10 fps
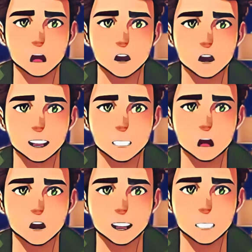the future
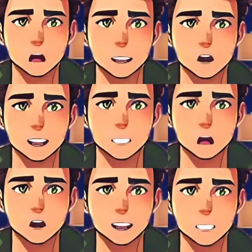is digital, and
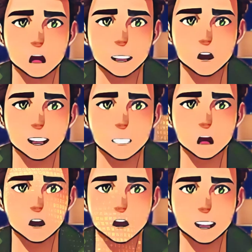being ahead of the
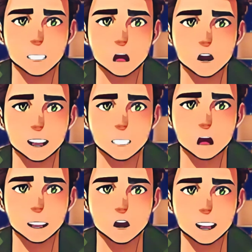curve can help you
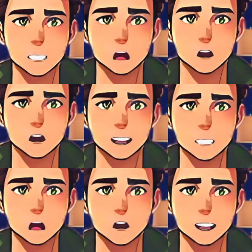thrive in this evolving
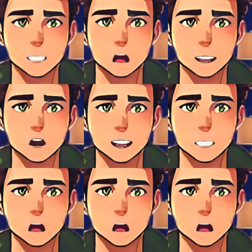financial landscape.